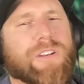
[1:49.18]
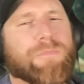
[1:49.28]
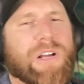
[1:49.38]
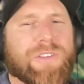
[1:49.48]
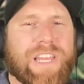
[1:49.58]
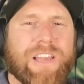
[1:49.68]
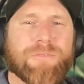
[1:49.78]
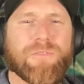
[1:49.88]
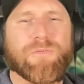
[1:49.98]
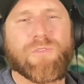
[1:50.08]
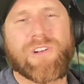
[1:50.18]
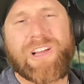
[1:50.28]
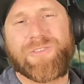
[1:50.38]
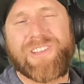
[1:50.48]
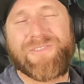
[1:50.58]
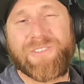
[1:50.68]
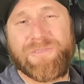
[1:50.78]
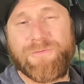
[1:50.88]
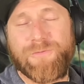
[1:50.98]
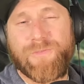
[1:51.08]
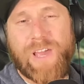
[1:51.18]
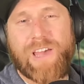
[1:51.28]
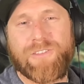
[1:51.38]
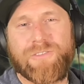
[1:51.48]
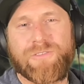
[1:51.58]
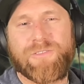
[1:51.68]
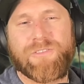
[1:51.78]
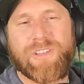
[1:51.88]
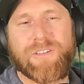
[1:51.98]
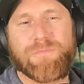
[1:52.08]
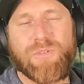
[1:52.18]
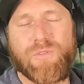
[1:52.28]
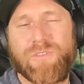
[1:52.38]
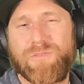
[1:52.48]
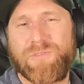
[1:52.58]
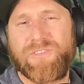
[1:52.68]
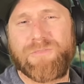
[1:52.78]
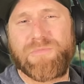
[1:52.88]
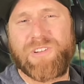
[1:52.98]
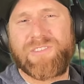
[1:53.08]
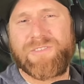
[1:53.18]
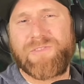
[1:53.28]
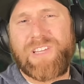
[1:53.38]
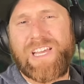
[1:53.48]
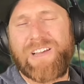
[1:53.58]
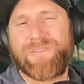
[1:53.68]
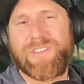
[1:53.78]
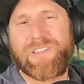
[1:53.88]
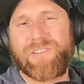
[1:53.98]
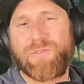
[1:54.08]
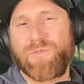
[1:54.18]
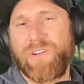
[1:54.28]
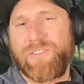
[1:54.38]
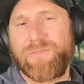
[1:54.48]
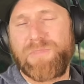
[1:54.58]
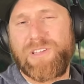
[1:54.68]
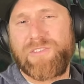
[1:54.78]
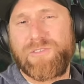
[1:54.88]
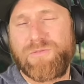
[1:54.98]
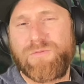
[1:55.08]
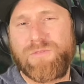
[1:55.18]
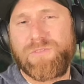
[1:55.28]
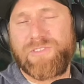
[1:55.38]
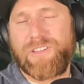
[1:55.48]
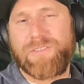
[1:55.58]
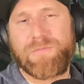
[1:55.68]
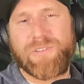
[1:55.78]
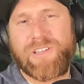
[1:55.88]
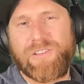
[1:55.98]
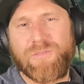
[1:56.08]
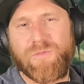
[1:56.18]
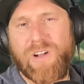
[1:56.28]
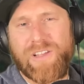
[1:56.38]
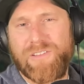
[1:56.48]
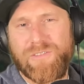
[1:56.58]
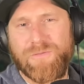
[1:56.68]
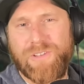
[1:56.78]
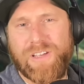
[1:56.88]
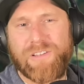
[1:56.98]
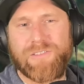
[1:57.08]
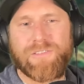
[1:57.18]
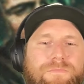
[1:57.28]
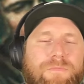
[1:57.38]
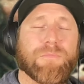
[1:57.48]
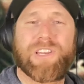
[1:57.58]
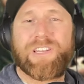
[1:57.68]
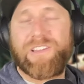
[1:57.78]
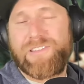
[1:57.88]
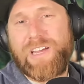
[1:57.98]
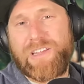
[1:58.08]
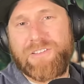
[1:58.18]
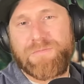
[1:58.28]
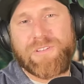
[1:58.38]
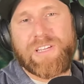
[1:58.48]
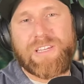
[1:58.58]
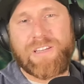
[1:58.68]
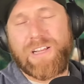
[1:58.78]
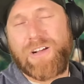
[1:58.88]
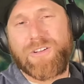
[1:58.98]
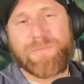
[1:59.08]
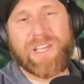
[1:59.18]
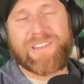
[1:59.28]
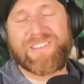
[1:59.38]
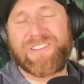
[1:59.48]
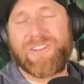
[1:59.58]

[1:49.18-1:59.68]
about Daft before and how it's even faster than Polars, which is impressive. Daft is a Rust-based tool, which explains why it's so fast. But it does not explain how come it has an